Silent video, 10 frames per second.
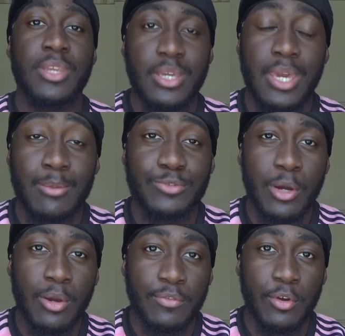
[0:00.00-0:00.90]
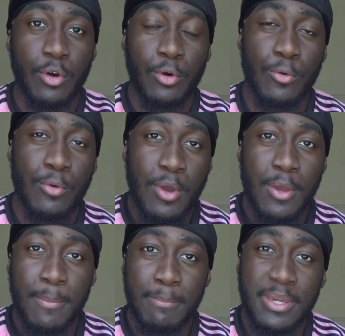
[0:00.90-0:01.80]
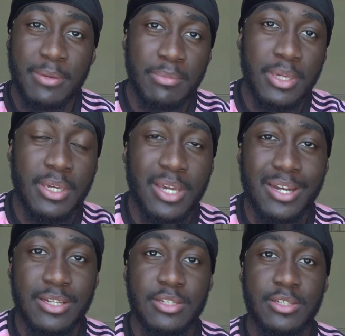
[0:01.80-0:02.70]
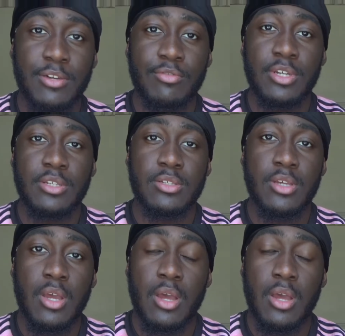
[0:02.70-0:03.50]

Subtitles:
kept track of the whole Meet Me kind of series.